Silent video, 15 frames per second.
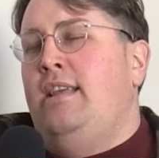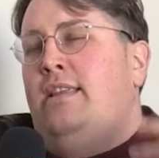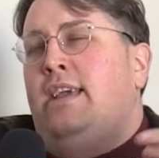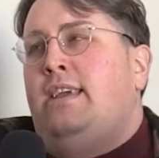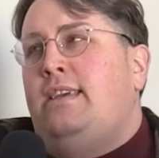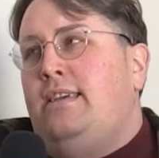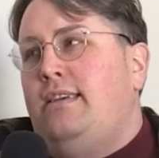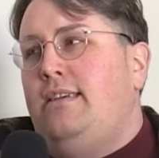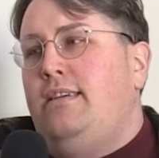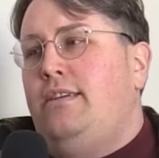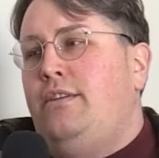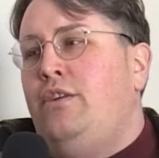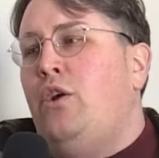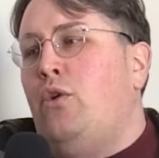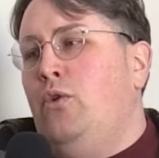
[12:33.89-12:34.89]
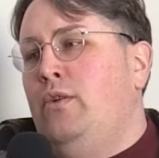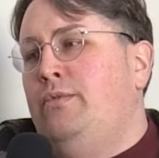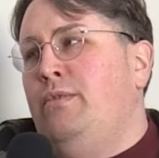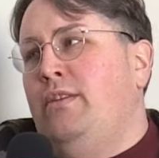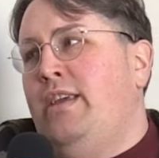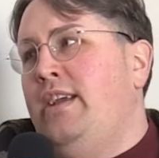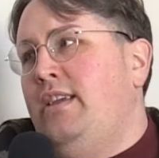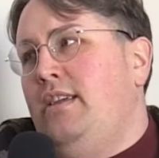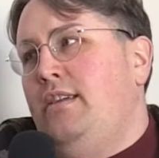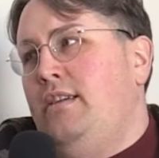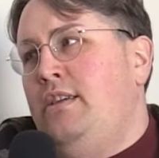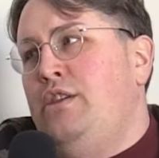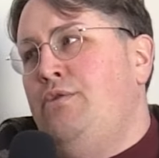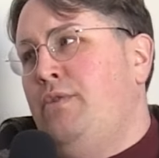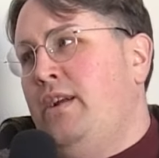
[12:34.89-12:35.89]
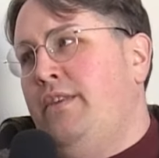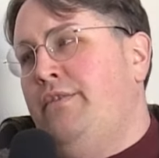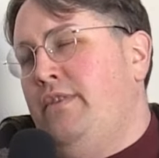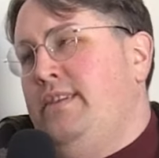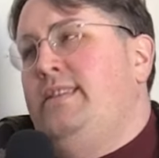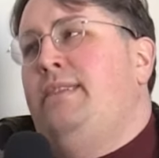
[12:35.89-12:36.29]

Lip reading: like cold where like you were gonna freeze.